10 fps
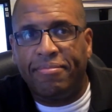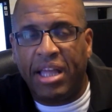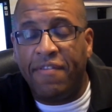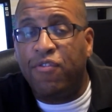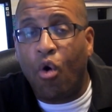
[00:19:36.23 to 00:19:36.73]

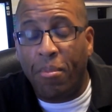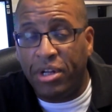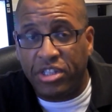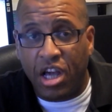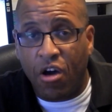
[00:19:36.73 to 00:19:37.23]
inform
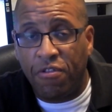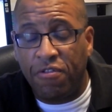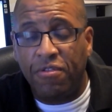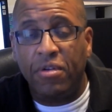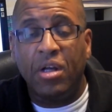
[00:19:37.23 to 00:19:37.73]

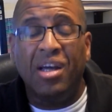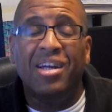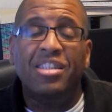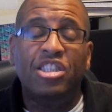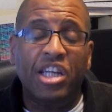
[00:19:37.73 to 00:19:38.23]
yourself,
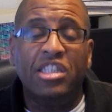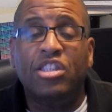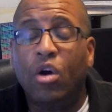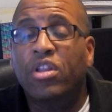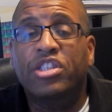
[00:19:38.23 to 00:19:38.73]
just
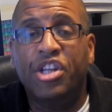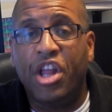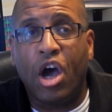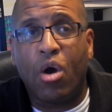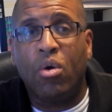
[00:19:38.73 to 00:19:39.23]
so that you
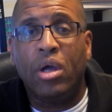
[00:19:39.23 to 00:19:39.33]
know.